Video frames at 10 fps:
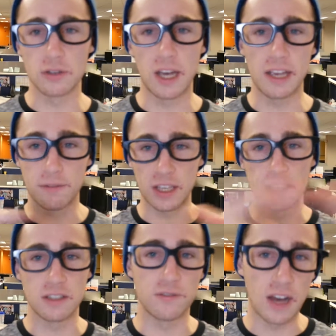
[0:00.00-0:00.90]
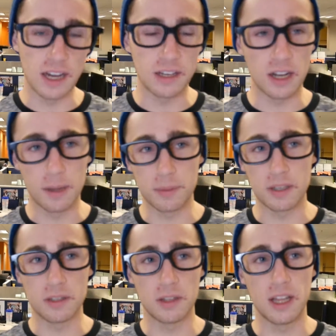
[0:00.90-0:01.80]
So I have like it divided up
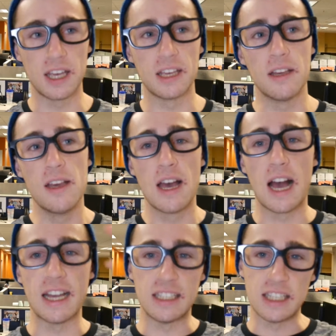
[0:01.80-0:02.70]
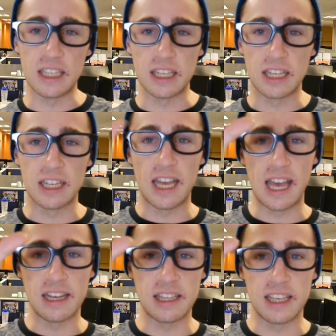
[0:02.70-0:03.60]
into like idea,
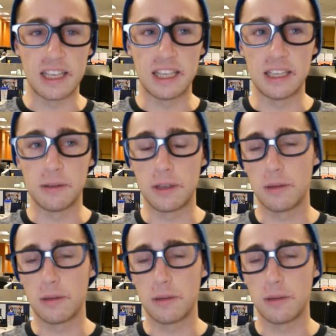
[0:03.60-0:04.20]
editing,